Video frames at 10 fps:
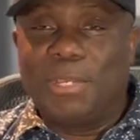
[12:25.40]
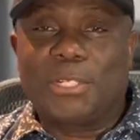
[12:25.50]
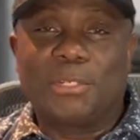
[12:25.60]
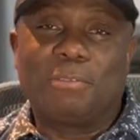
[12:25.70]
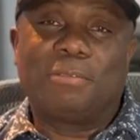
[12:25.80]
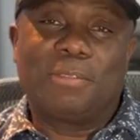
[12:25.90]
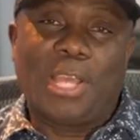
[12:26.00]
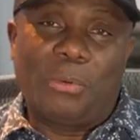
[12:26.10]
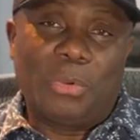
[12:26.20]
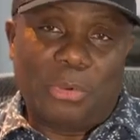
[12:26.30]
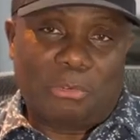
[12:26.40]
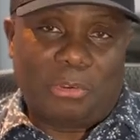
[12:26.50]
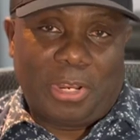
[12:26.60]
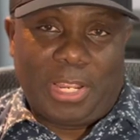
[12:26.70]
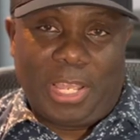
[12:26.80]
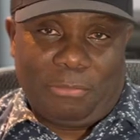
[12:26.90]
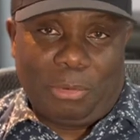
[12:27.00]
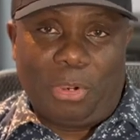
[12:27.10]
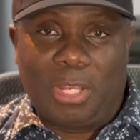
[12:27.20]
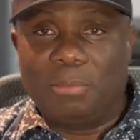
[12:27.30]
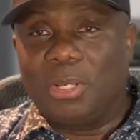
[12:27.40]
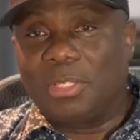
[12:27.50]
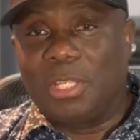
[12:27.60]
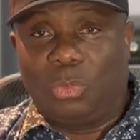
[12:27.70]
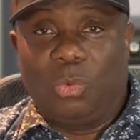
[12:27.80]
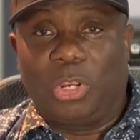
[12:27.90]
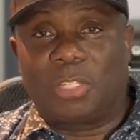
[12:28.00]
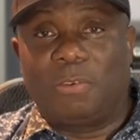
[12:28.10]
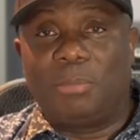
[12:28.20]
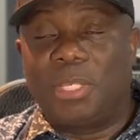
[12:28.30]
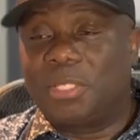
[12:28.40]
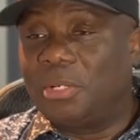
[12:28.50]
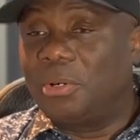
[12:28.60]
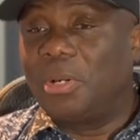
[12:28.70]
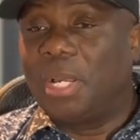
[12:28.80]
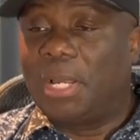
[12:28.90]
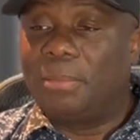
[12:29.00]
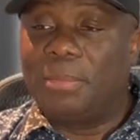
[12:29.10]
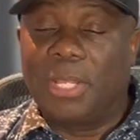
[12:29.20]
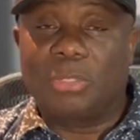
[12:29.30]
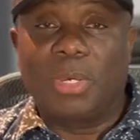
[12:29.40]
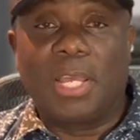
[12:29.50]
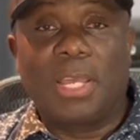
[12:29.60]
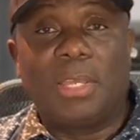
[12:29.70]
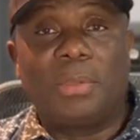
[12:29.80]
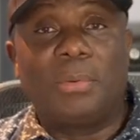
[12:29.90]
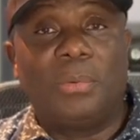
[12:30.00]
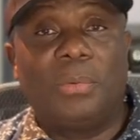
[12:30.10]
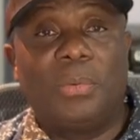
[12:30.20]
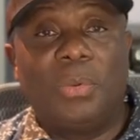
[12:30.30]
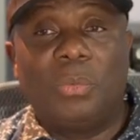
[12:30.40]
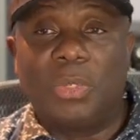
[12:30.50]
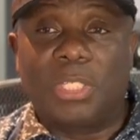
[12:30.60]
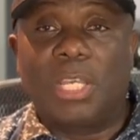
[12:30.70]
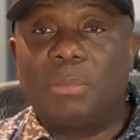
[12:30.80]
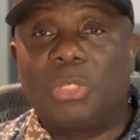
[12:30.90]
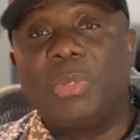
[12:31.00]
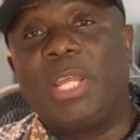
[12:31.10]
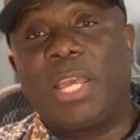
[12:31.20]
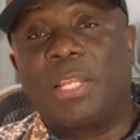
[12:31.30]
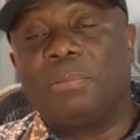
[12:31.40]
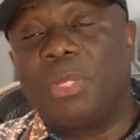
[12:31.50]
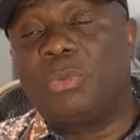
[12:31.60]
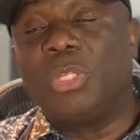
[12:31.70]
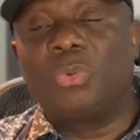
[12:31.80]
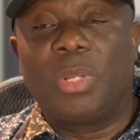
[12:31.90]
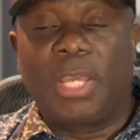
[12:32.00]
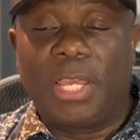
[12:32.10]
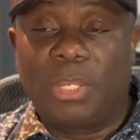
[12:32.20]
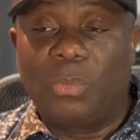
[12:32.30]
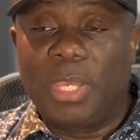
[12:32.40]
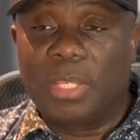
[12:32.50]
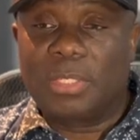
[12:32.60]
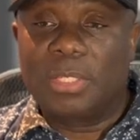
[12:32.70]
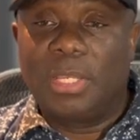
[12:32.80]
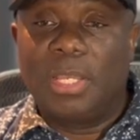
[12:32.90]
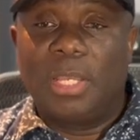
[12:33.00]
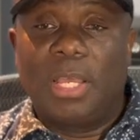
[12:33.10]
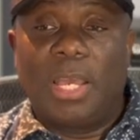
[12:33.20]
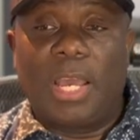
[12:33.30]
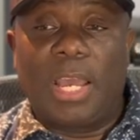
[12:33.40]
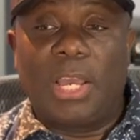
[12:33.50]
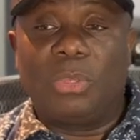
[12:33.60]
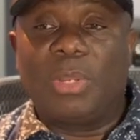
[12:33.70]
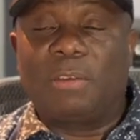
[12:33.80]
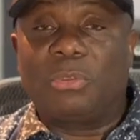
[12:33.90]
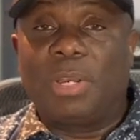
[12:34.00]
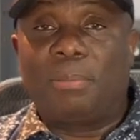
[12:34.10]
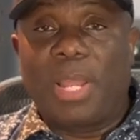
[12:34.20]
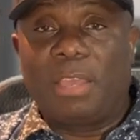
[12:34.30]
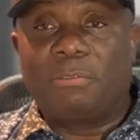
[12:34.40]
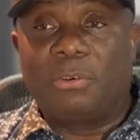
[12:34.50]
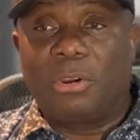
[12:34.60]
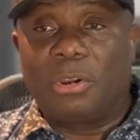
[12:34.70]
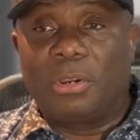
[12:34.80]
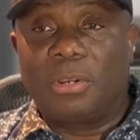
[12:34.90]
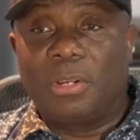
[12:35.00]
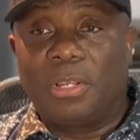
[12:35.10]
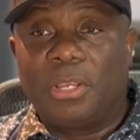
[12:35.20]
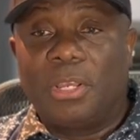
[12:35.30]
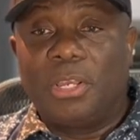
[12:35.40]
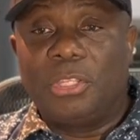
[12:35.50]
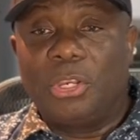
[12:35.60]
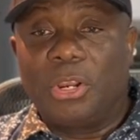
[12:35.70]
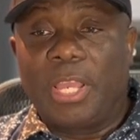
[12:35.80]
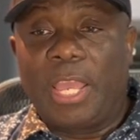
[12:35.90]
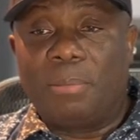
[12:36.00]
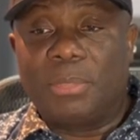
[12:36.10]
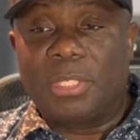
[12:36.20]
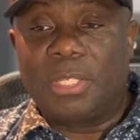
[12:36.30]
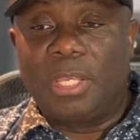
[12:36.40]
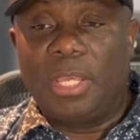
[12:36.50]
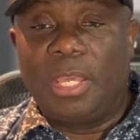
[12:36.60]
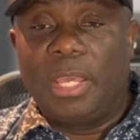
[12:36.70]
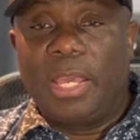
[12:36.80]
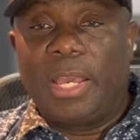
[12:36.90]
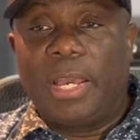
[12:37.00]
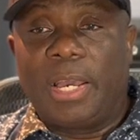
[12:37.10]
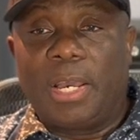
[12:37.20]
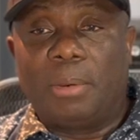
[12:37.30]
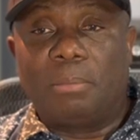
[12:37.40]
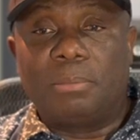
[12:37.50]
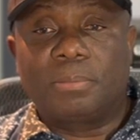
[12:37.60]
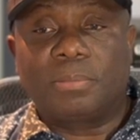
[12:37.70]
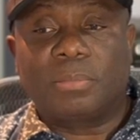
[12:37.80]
I'm not sure if that will work for everybody, but it works for me. So um, that's what I would say between eight, between two and eight weeks. Uh, you would have to apply for your MC. Um,